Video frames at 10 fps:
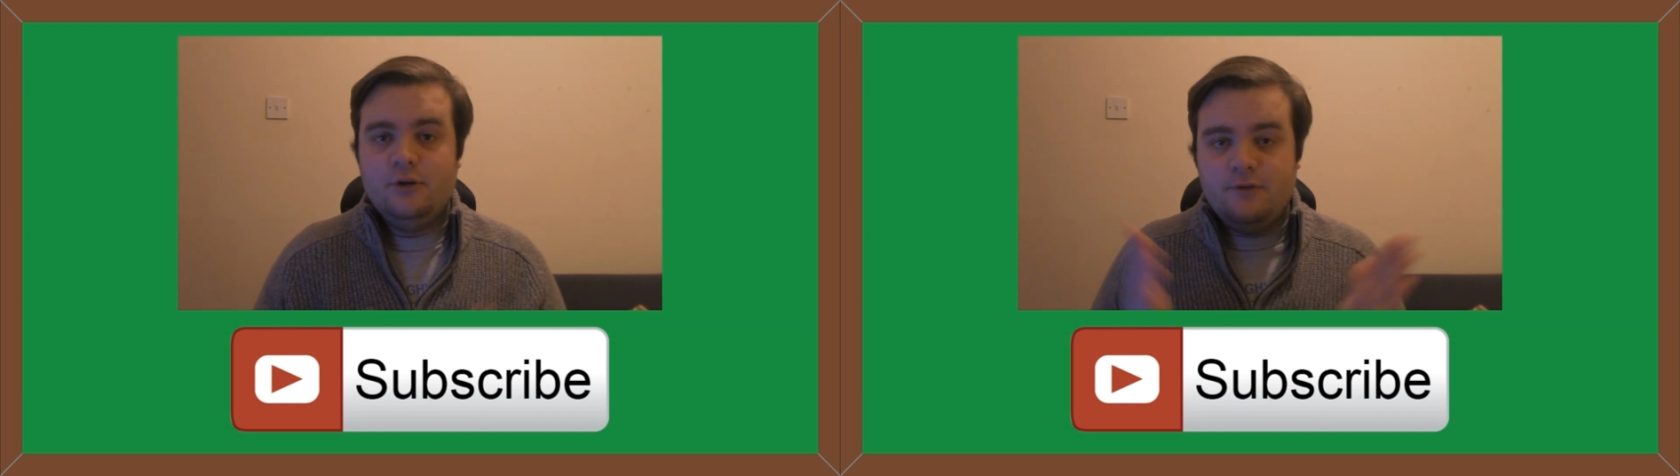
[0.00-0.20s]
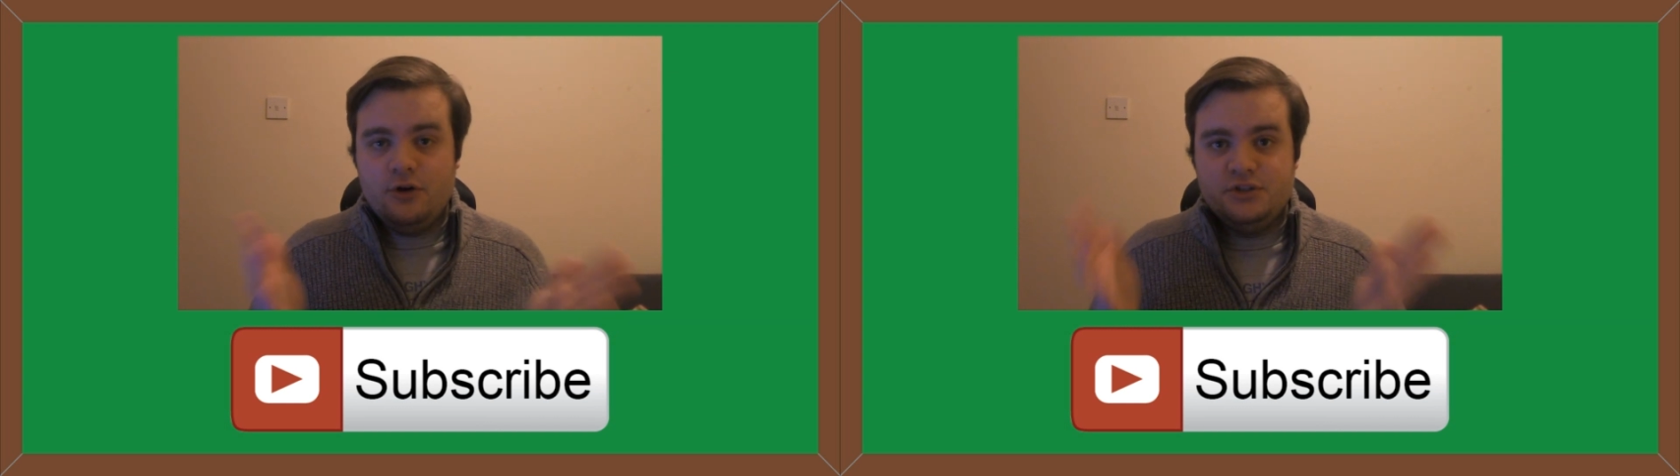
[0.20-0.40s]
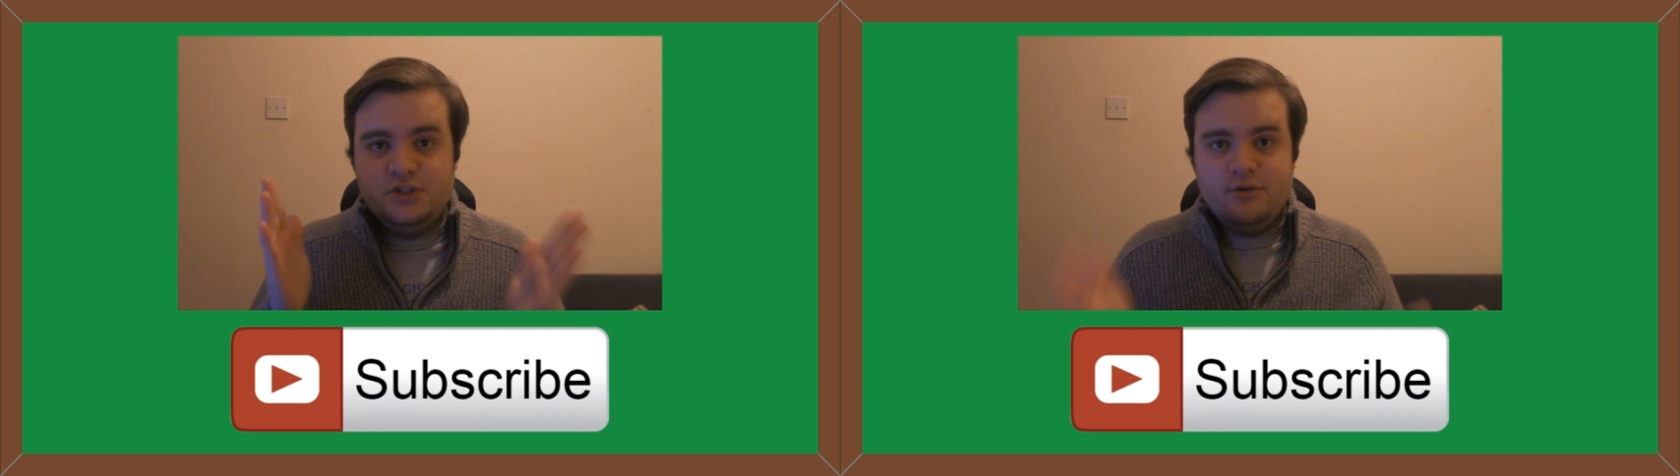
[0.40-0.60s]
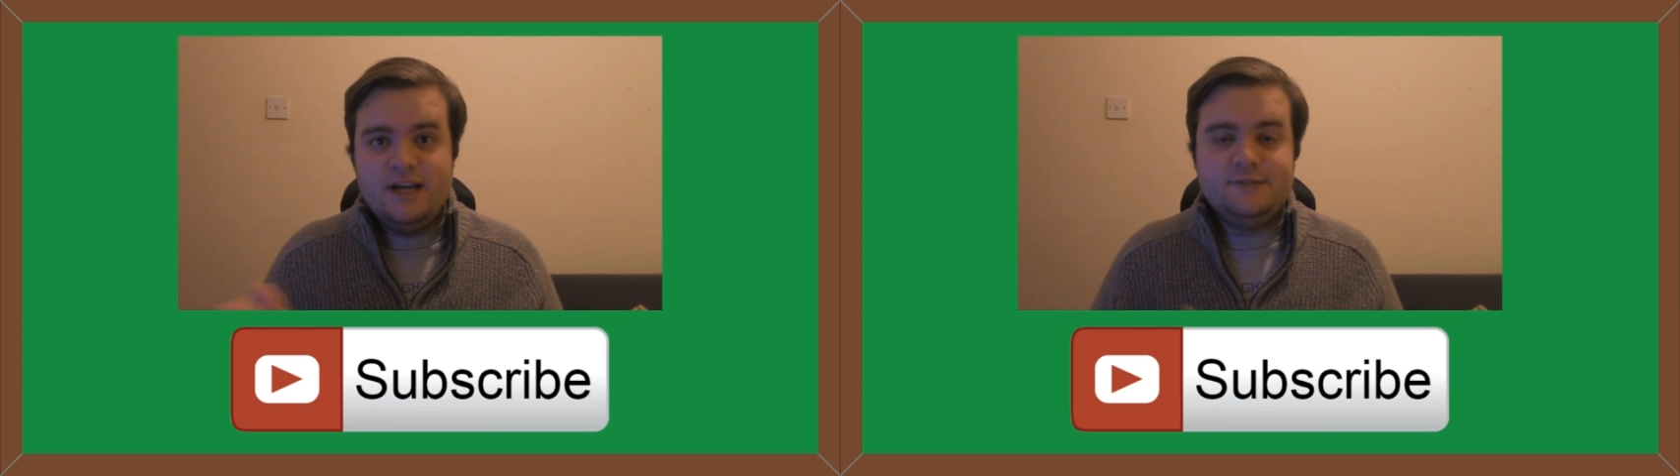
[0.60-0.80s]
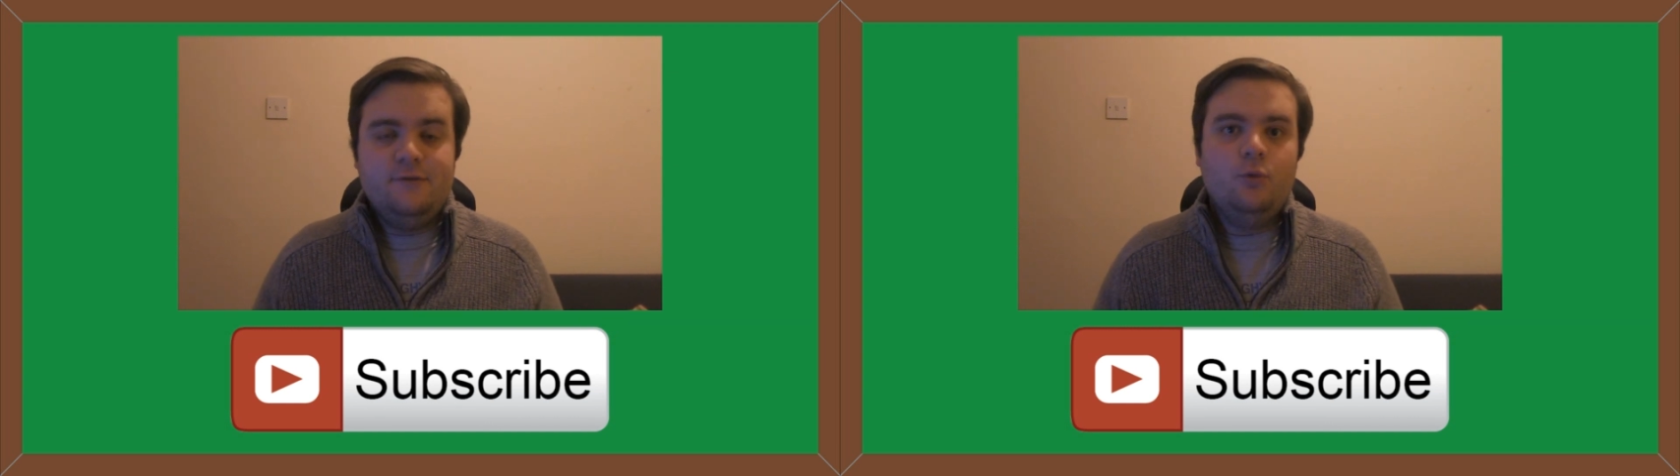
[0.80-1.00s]
of course, you
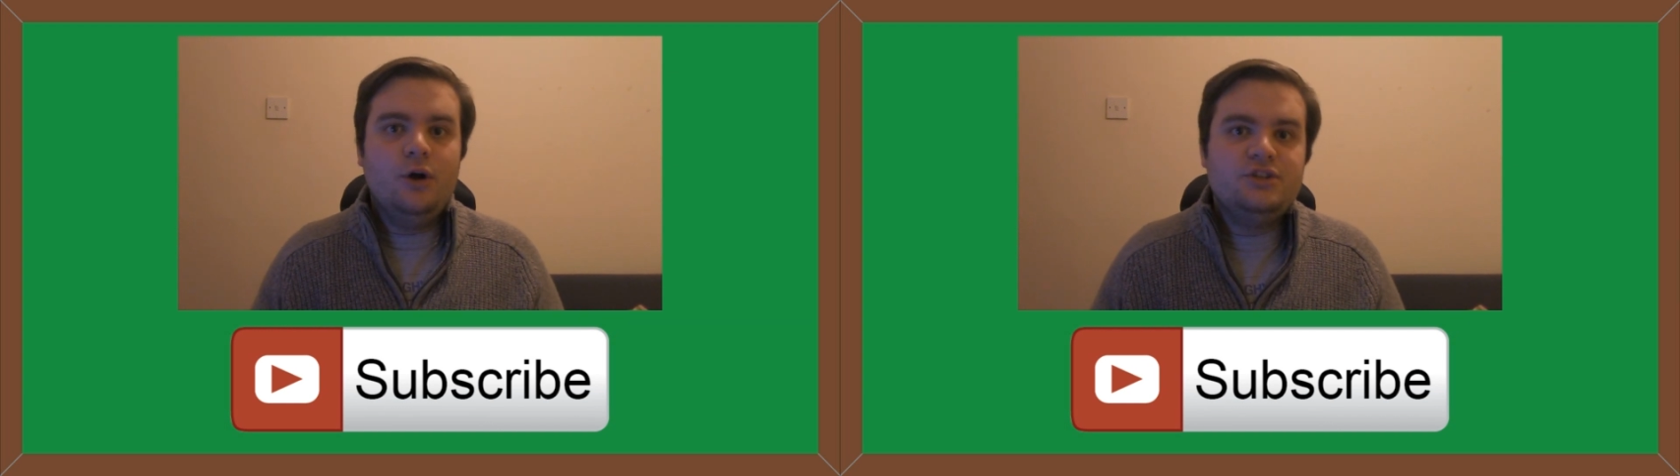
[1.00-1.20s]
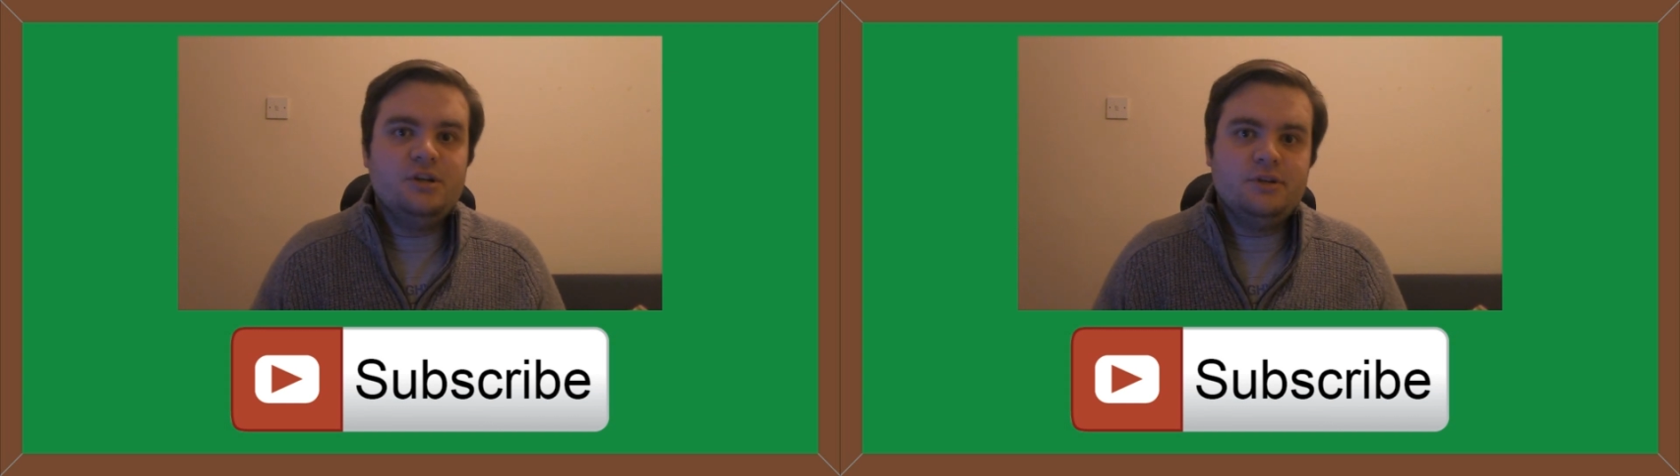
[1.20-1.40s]
guys for watching,